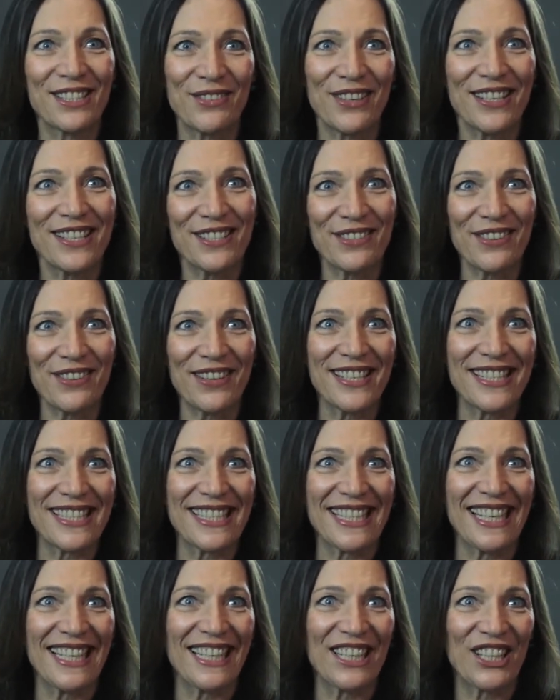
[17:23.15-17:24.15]
20
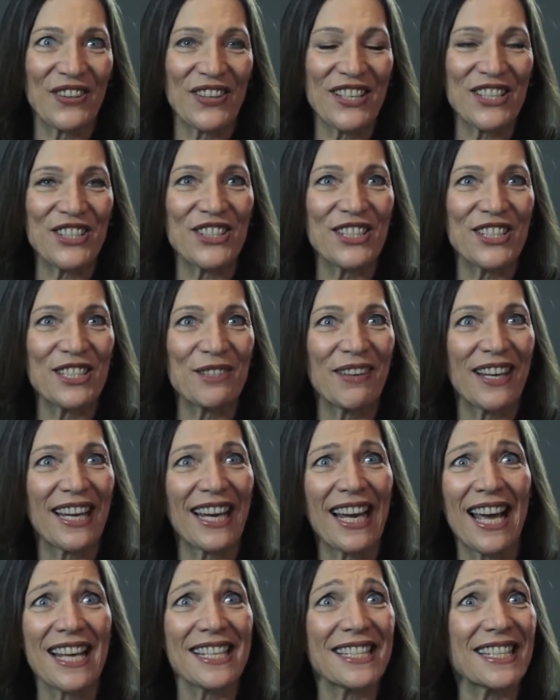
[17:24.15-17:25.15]
zillion questions being
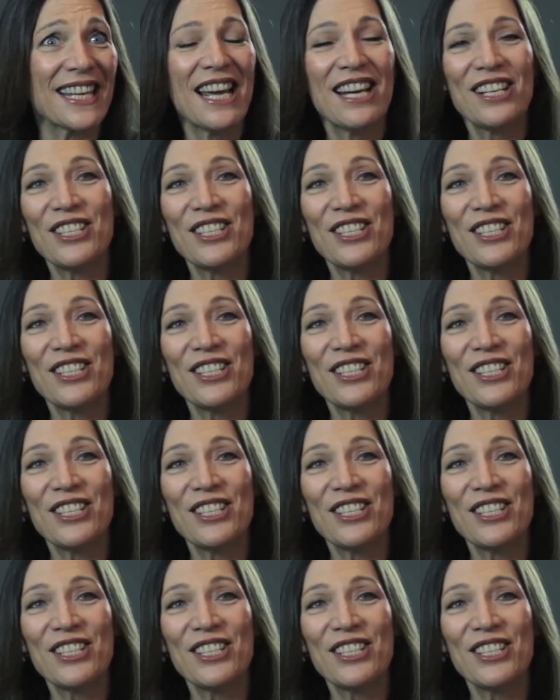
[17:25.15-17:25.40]
asked.